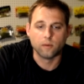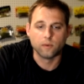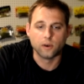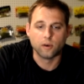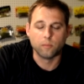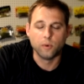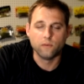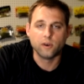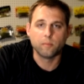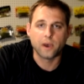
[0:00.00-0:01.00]
you know,
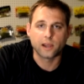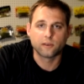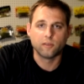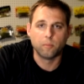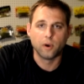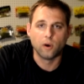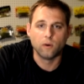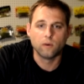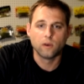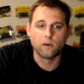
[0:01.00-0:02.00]
moving it back to the
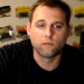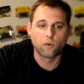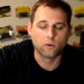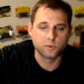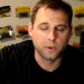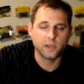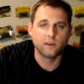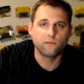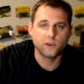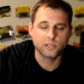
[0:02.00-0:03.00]
boat. Of course, being
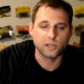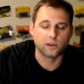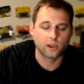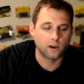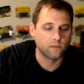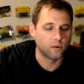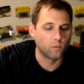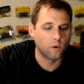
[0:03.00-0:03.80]
efficient and covering